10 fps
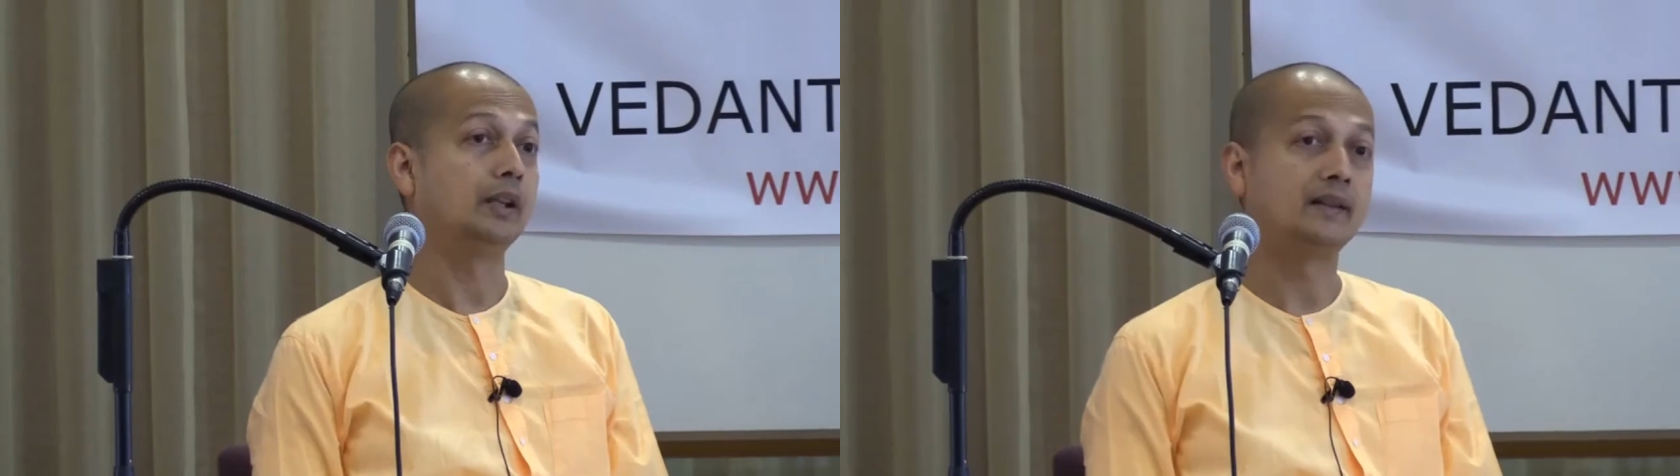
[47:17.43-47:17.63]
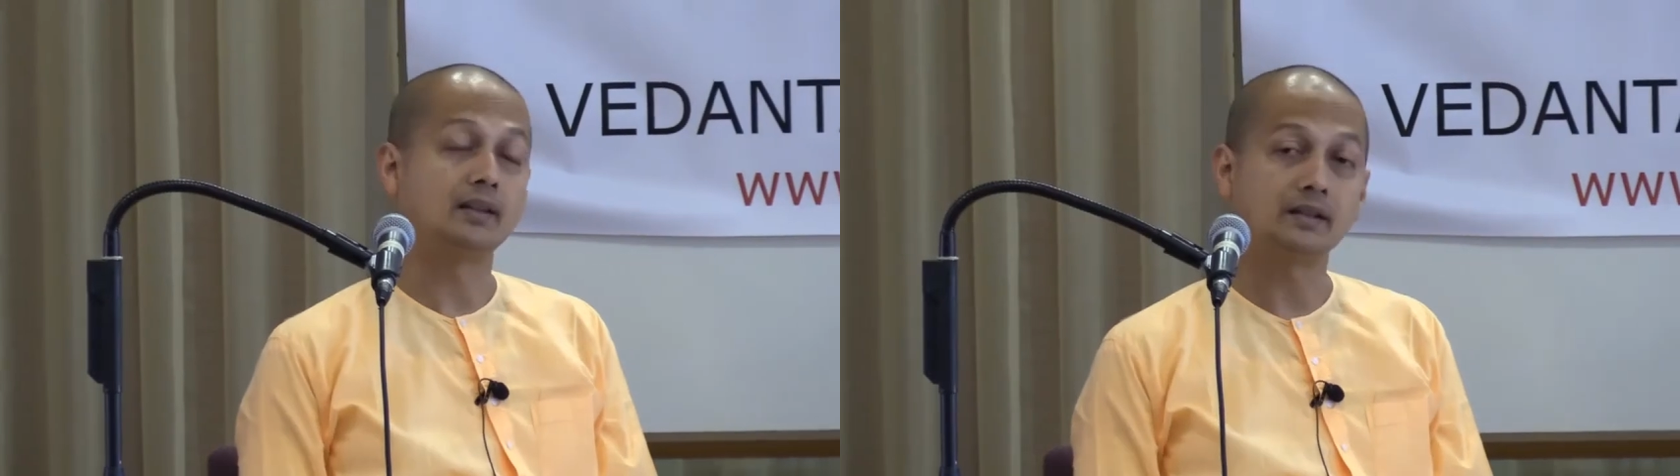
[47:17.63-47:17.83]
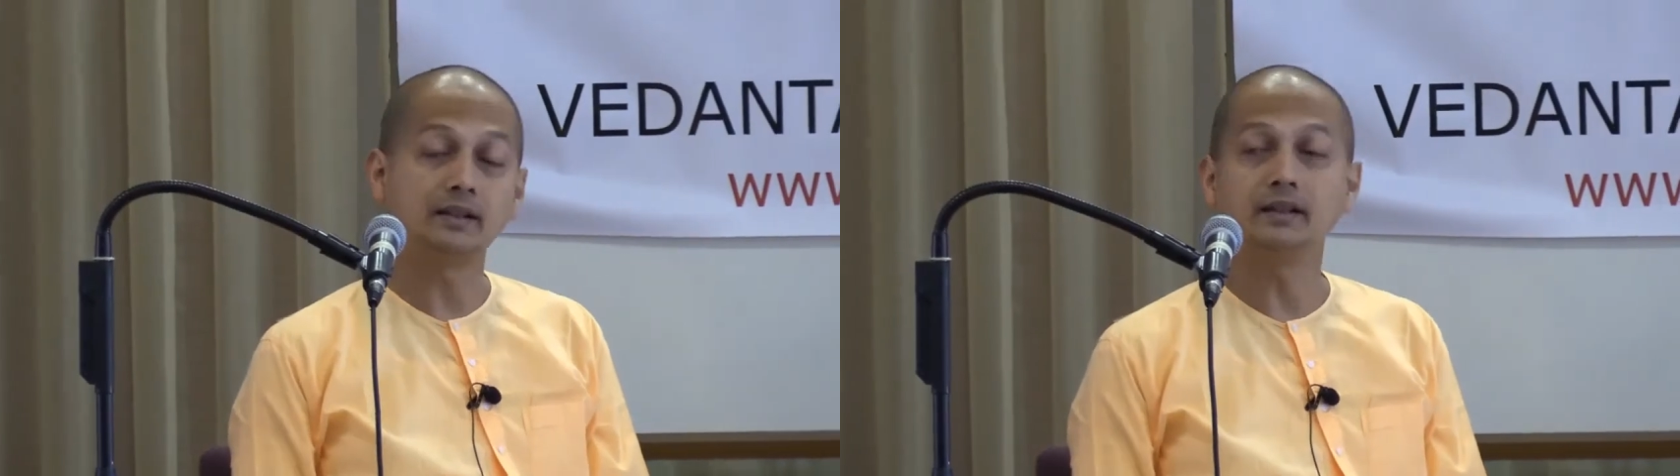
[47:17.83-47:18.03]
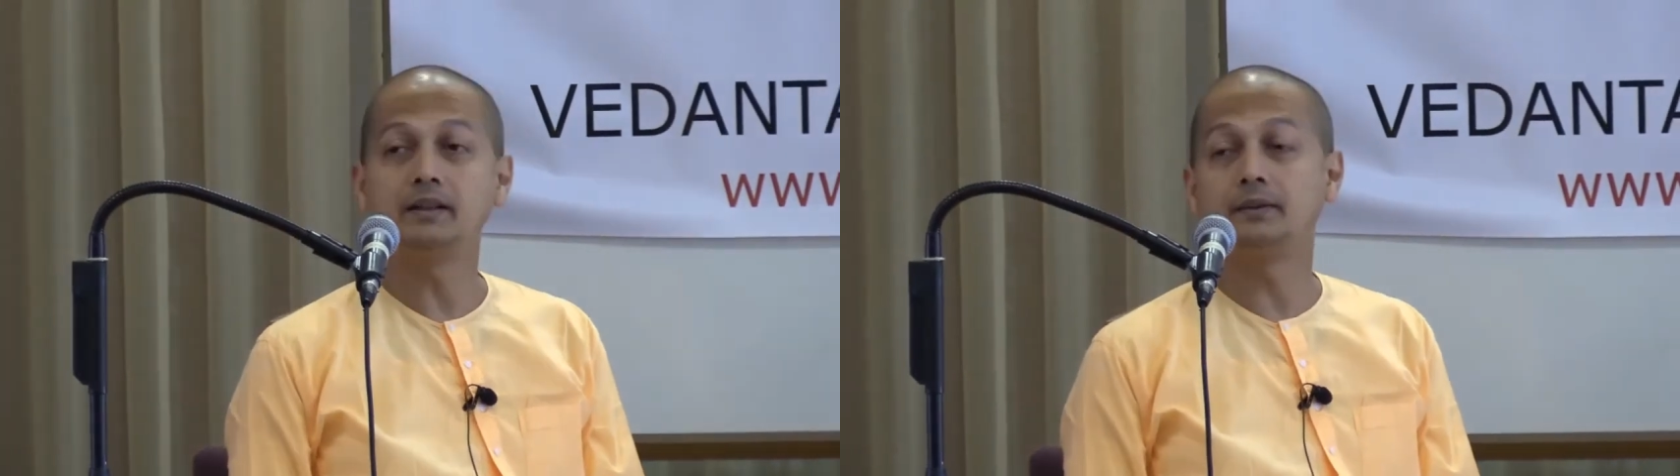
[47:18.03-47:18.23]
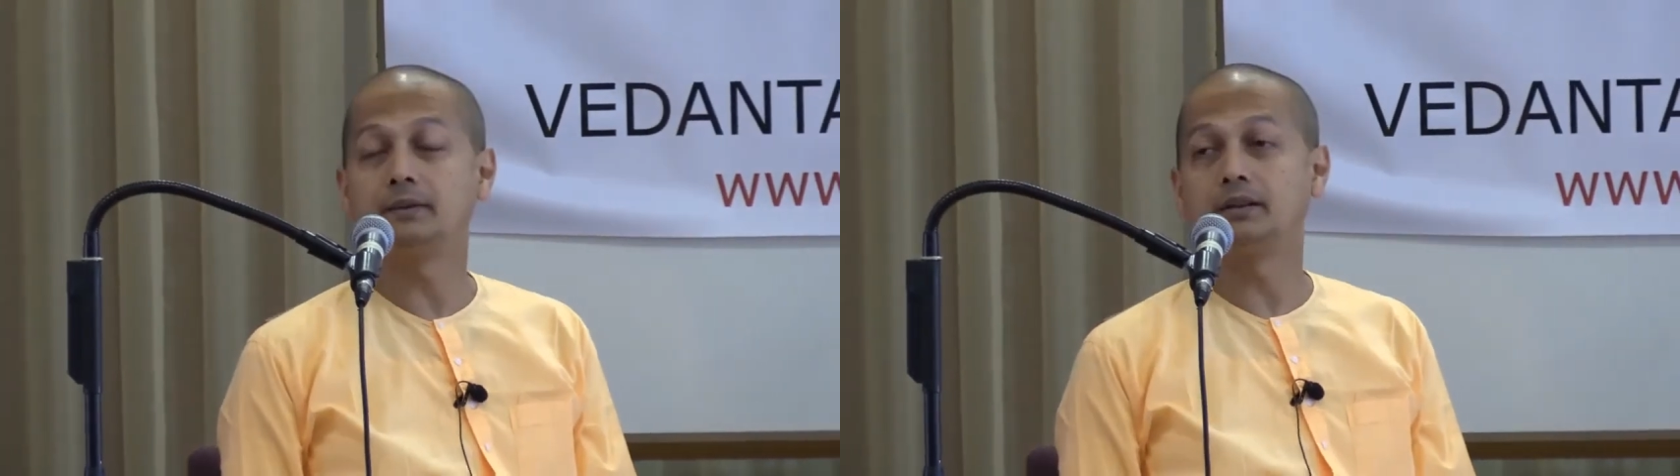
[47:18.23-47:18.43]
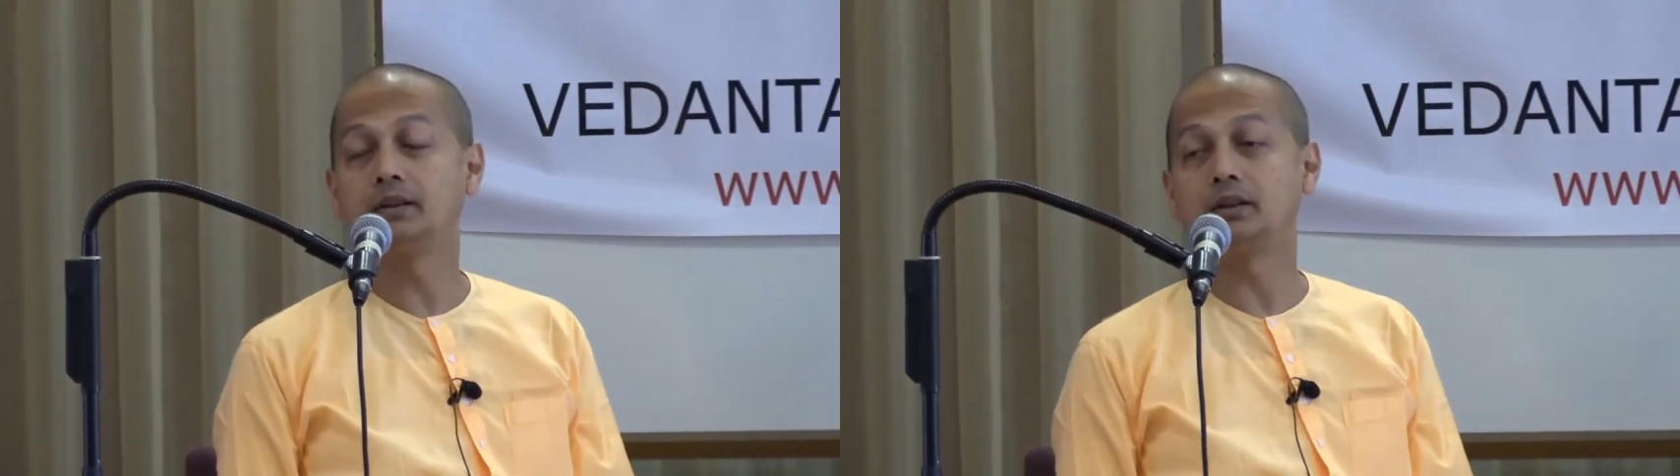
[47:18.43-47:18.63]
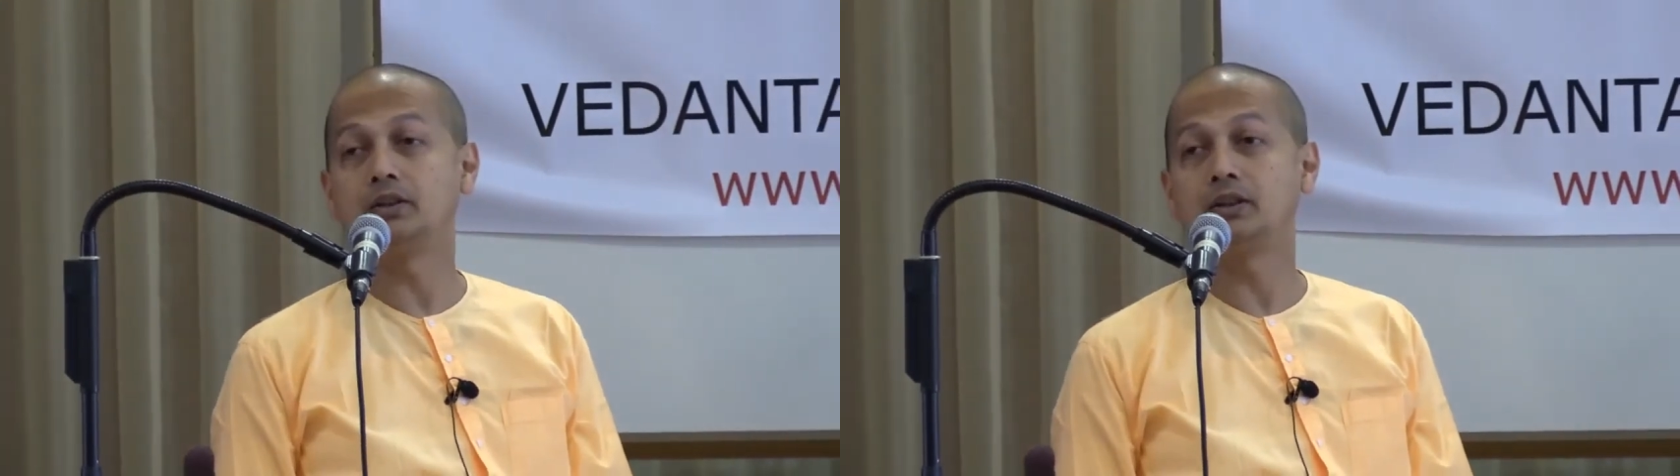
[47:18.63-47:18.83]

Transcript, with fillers: you can certainly uh,